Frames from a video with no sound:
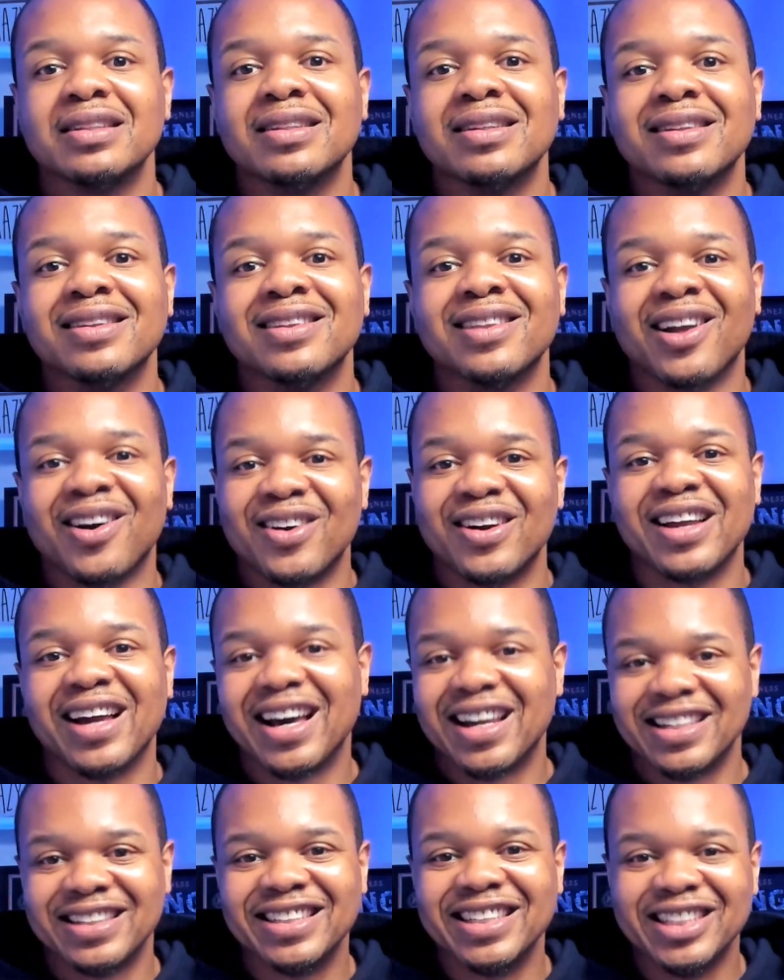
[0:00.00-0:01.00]
learning how
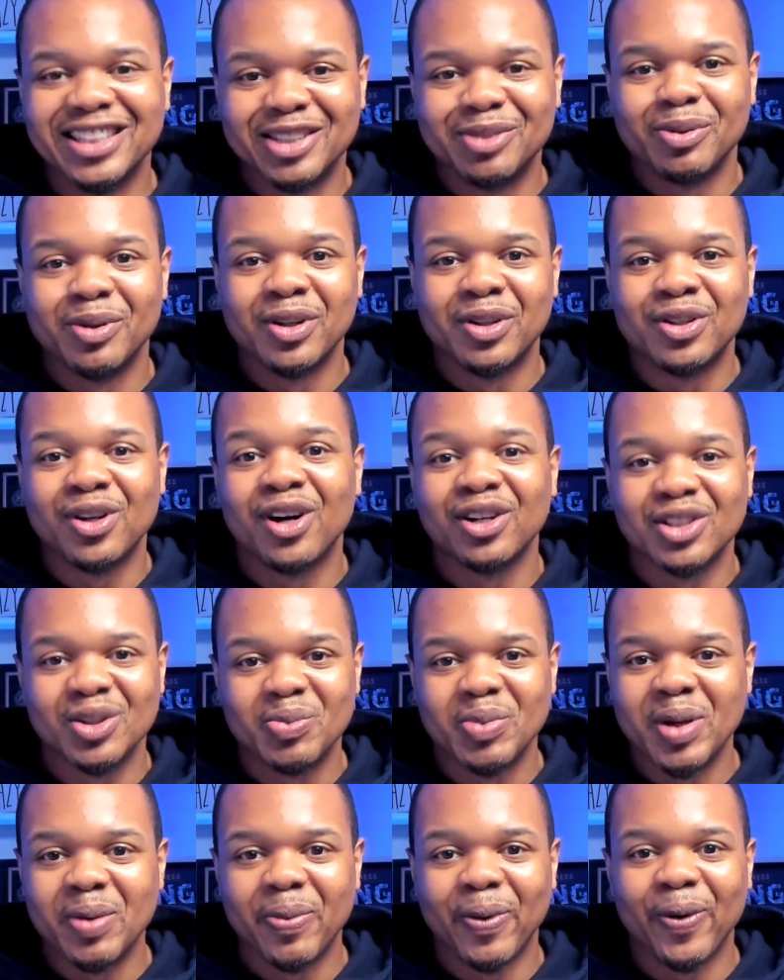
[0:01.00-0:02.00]
to talk to
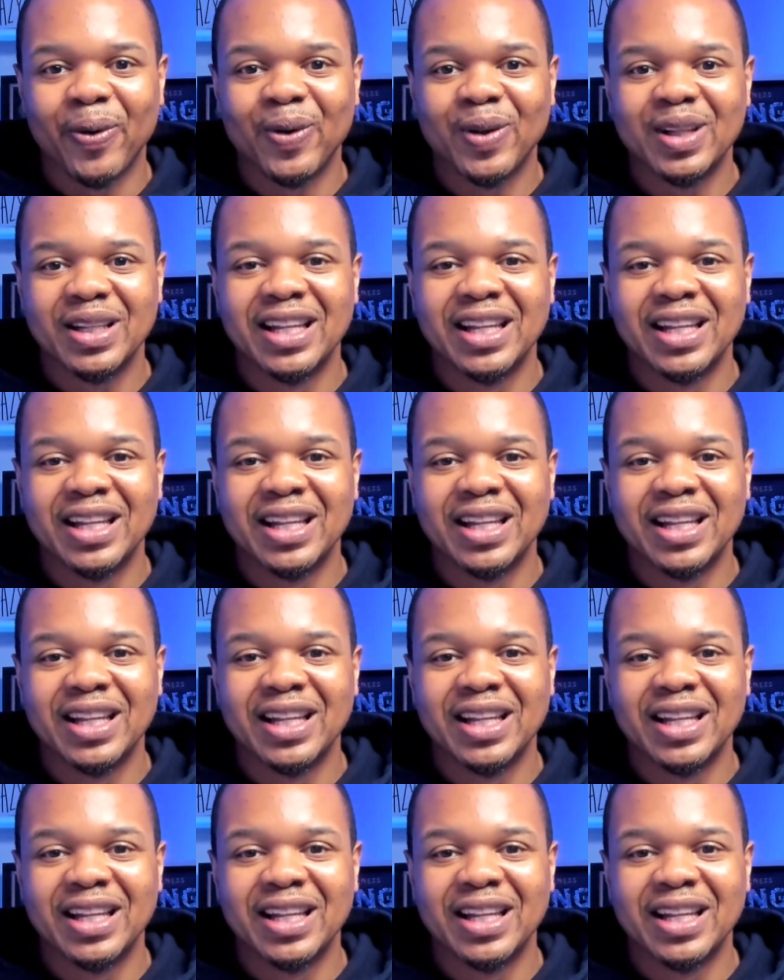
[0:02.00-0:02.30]
people.